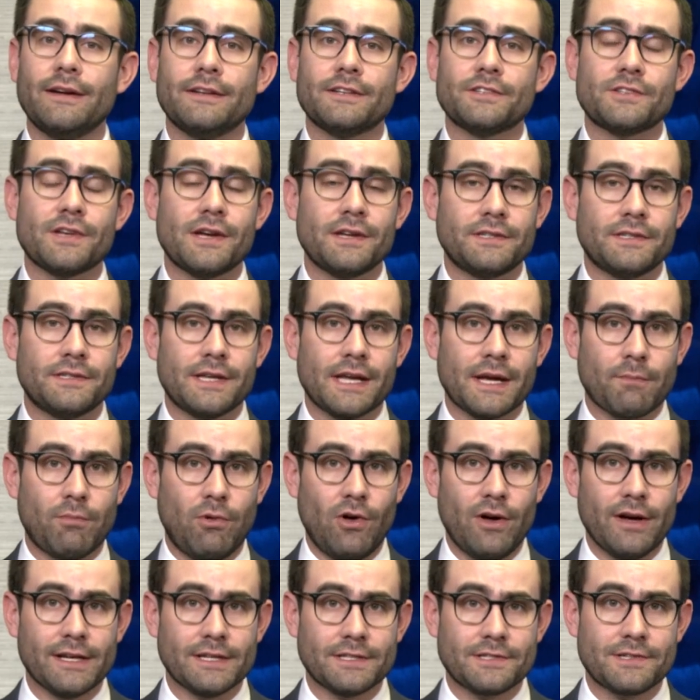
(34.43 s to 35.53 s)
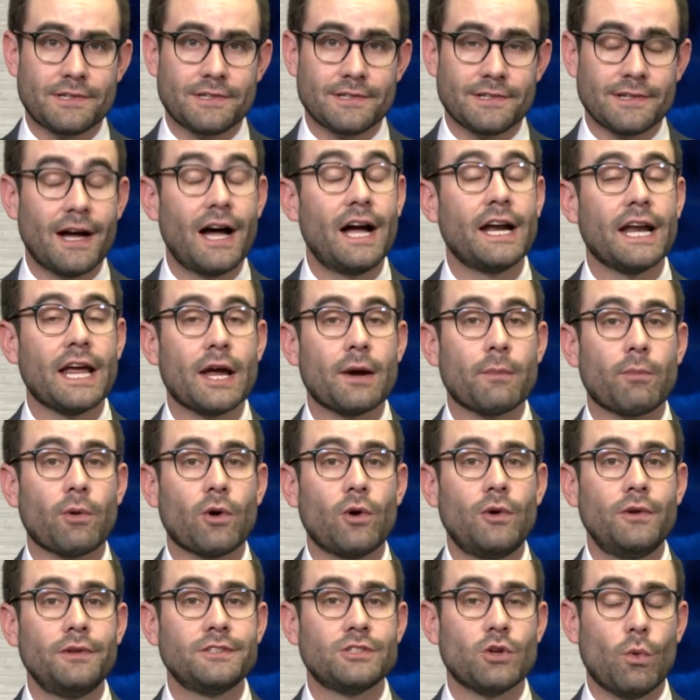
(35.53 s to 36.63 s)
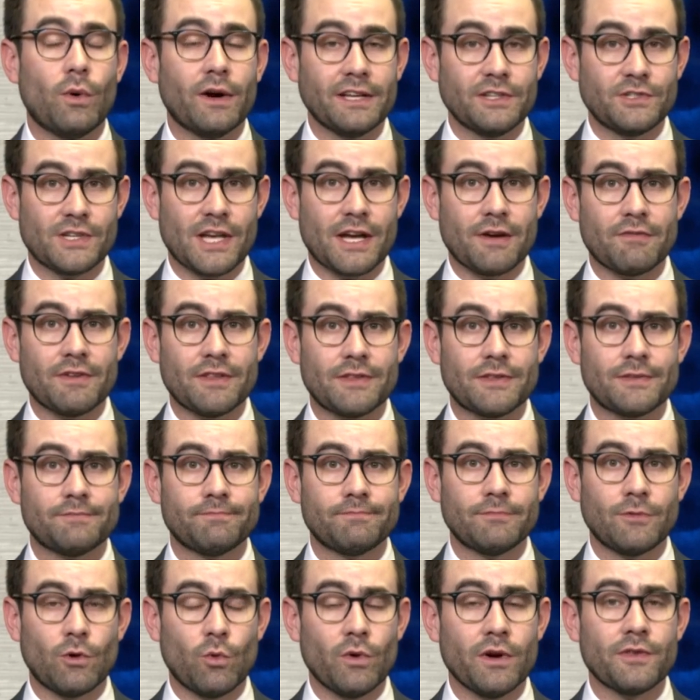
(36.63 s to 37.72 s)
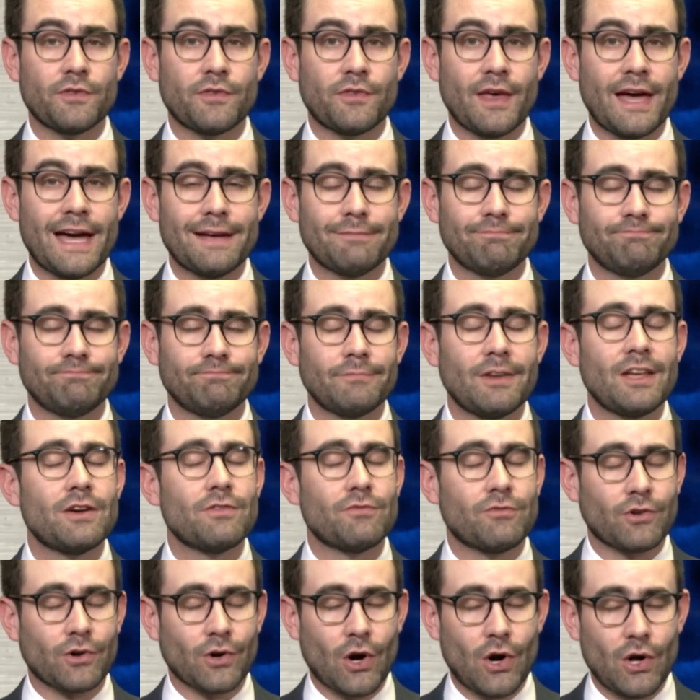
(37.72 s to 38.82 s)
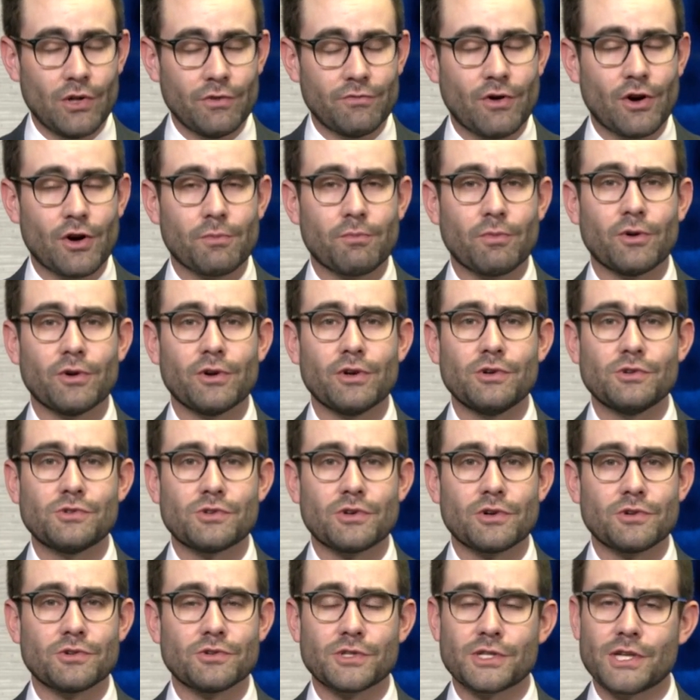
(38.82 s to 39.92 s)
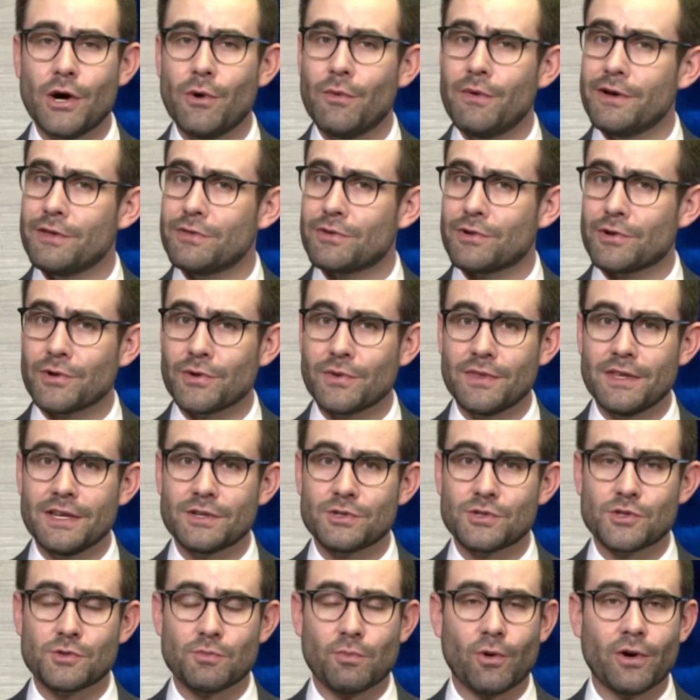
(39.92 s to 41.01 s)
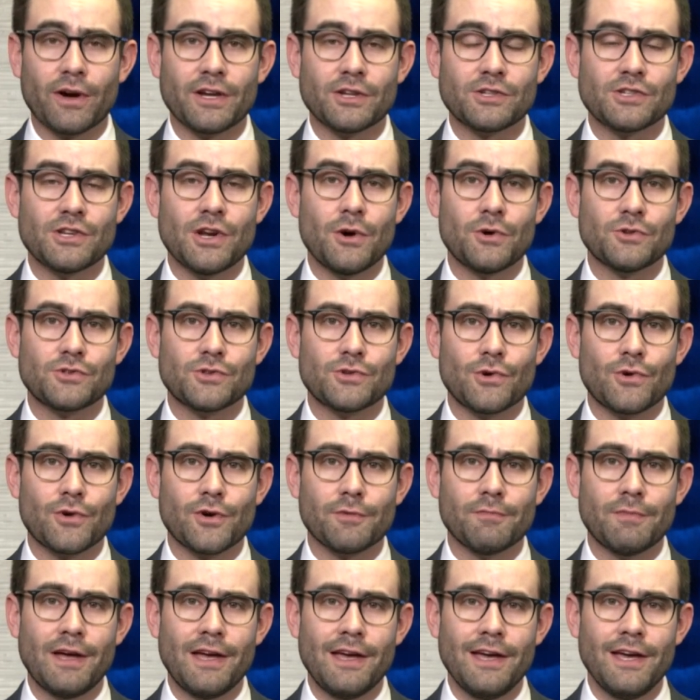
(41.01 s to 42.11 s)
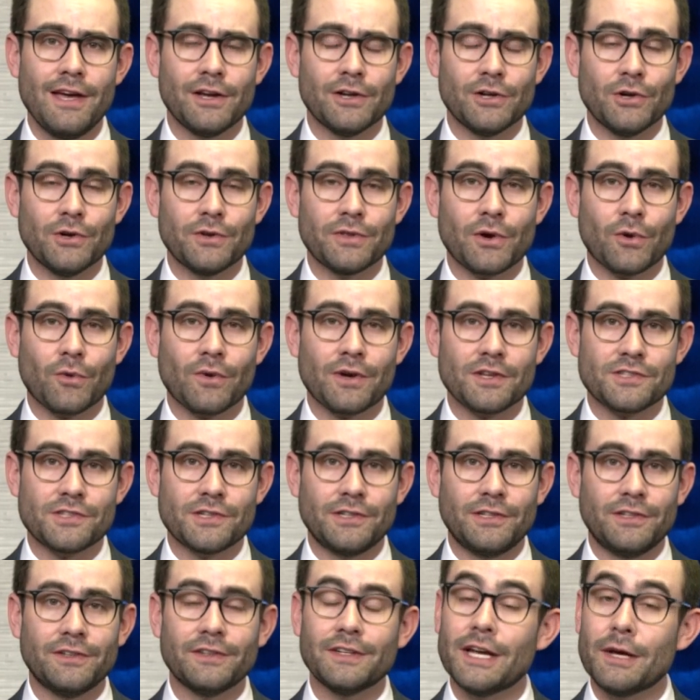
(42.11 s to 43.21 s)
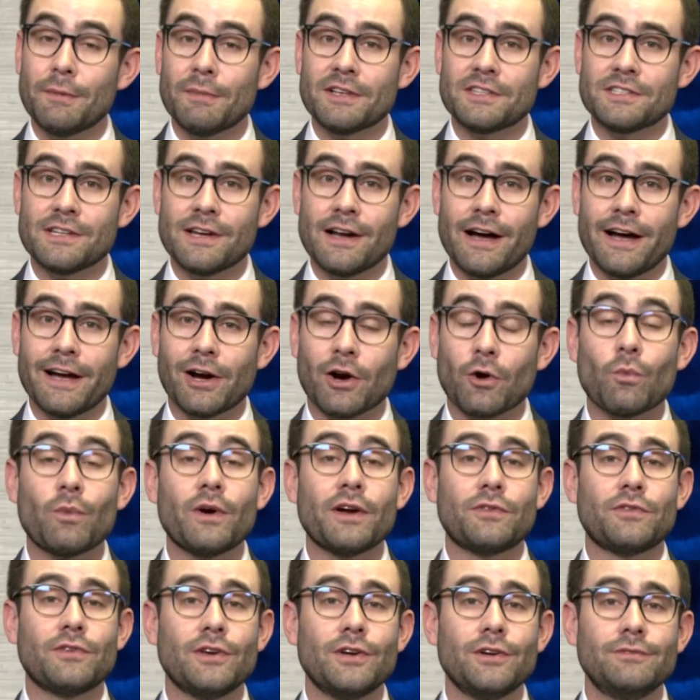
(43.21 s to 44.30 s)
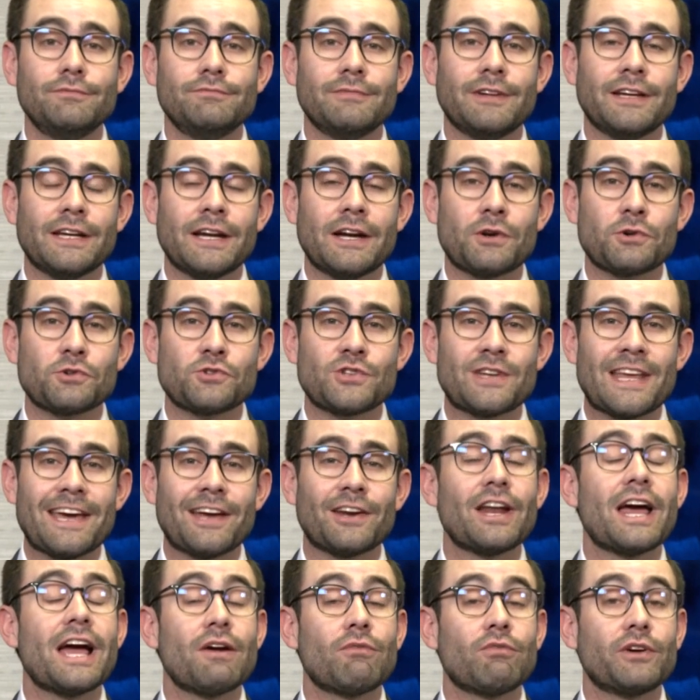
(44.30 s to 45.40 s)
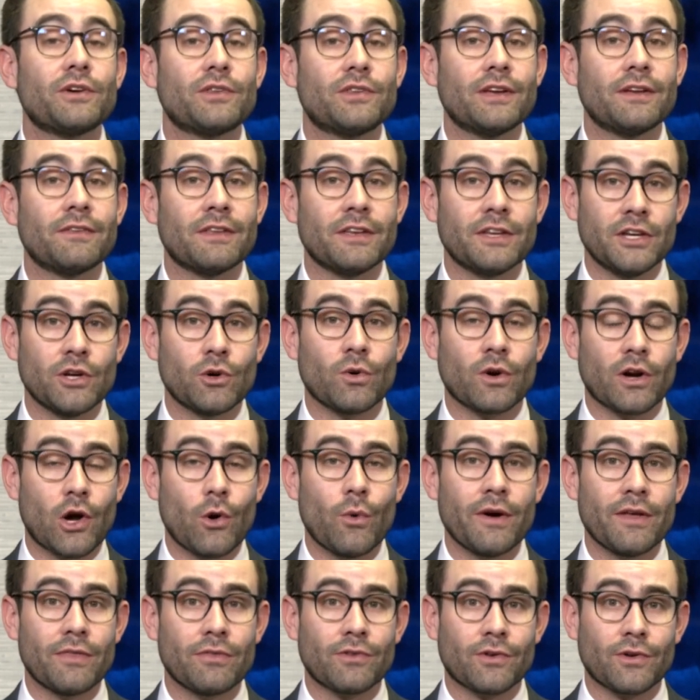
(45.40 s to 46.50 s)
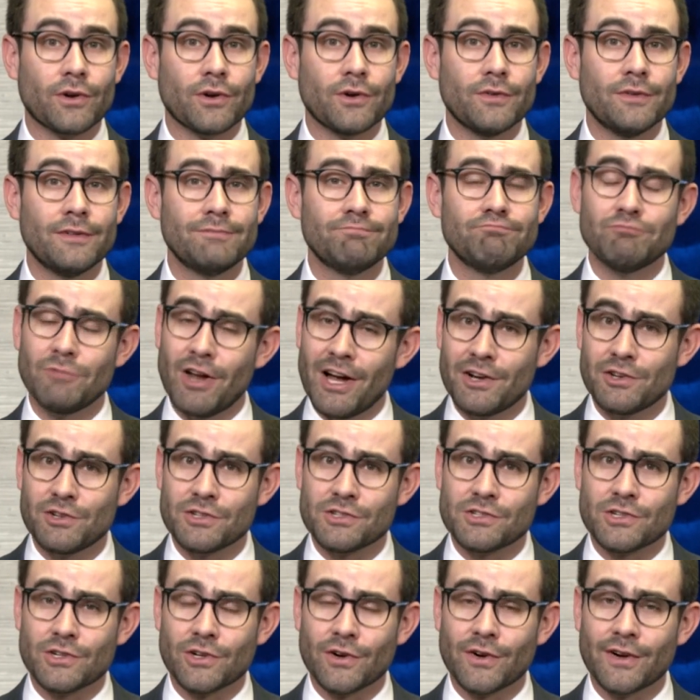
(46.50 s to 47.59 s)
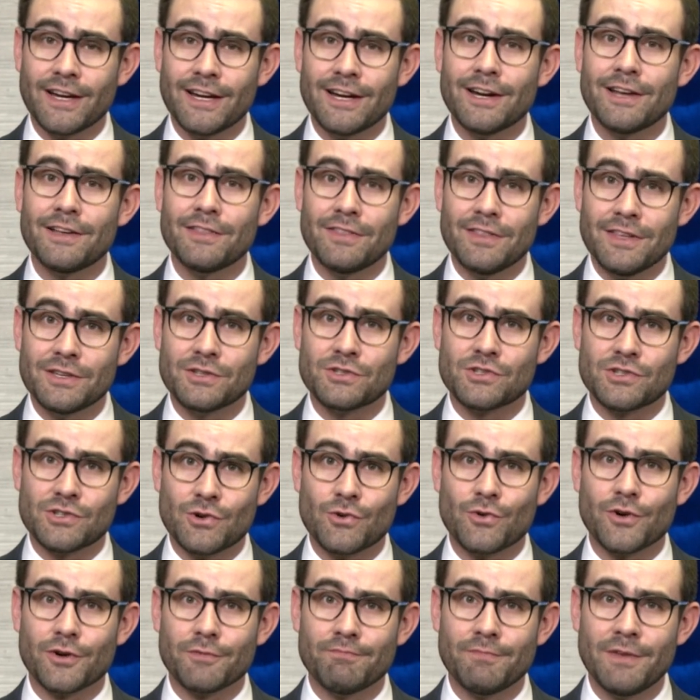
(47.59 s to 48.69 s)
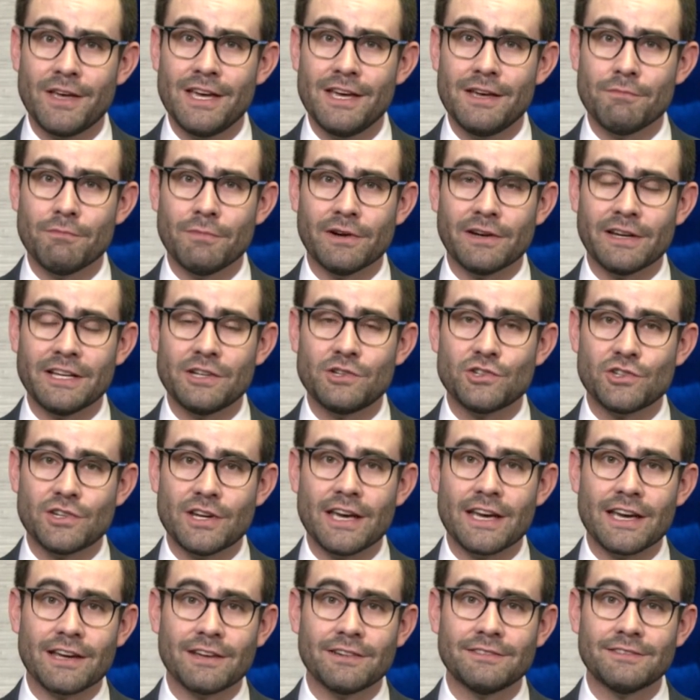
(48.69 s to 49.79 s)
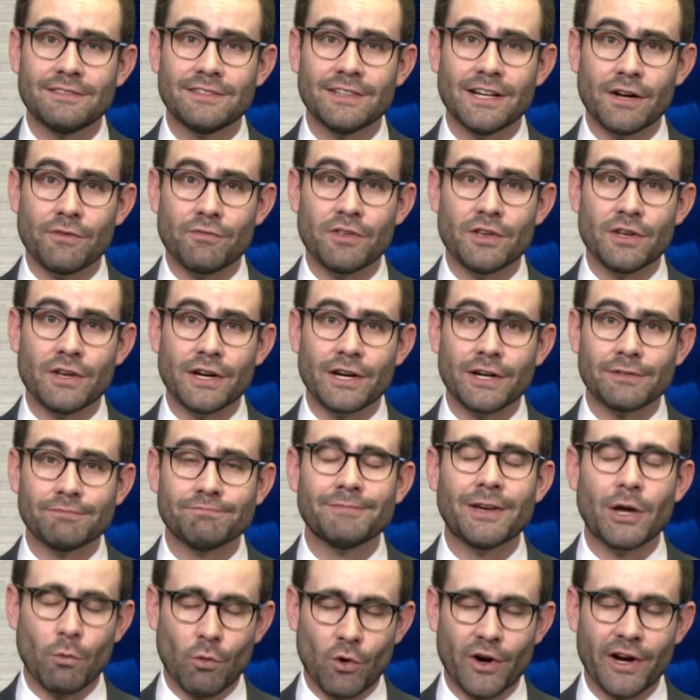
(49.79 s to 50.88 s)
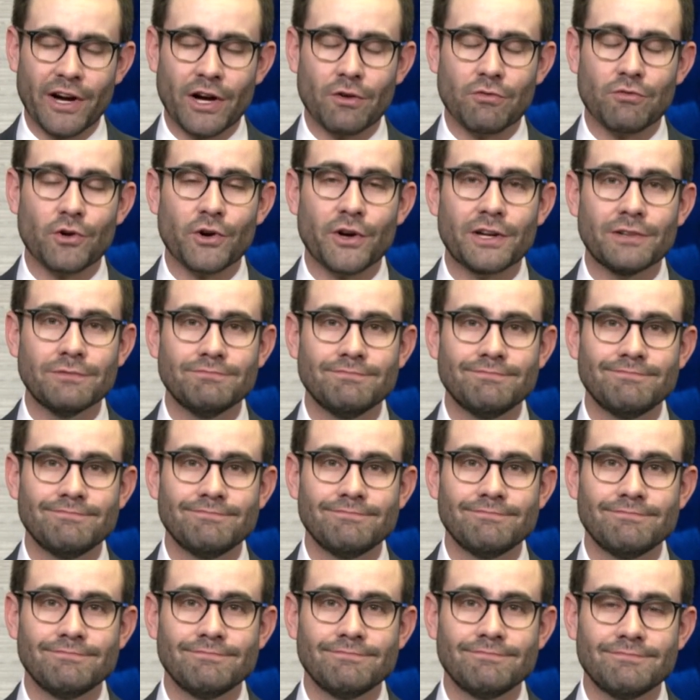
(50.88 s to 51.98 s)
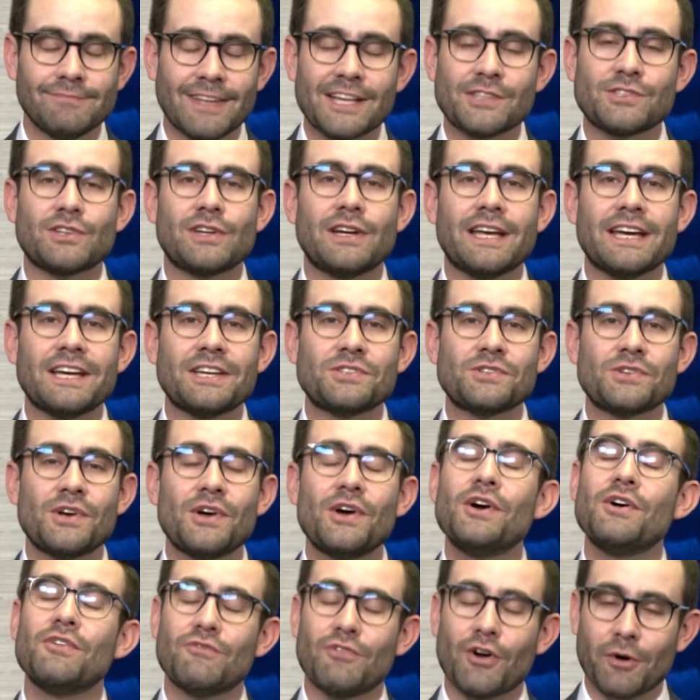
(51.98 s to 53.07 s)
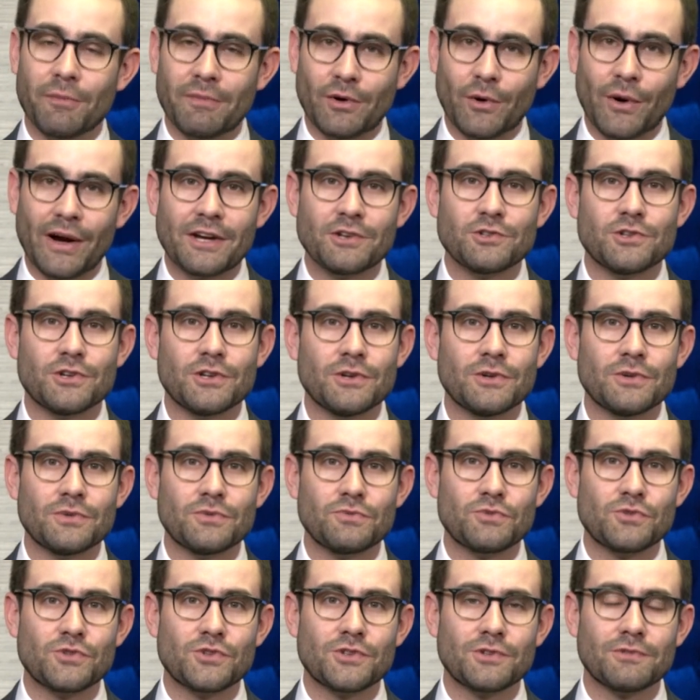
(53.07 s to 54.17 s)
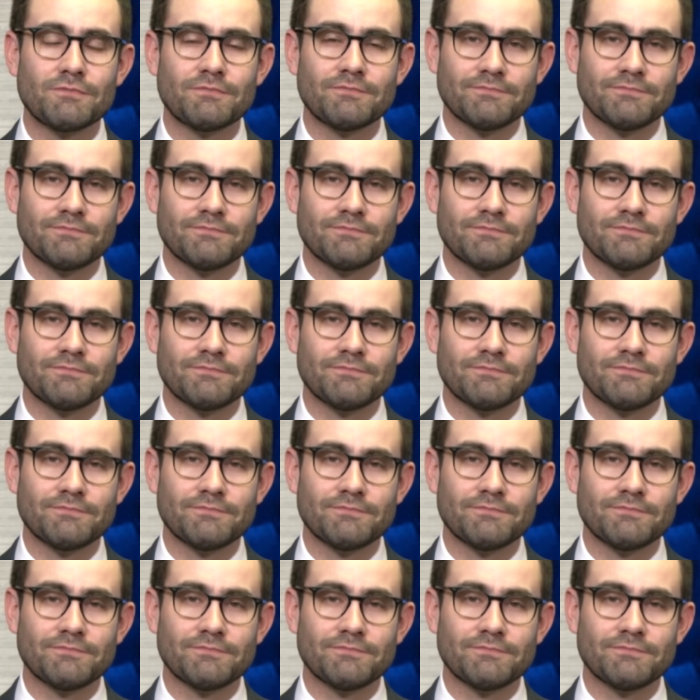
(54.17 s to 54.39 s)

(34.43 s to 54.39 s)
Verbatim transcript: is set to take place on April 27th. With that, for all of our producers going through this spring snowstorm, know that Russell Nemetz and I are with you and understand everything that you are going through, not just during this storm, but each day of the year. And we're here for you. That's today's Farm and Ranch News.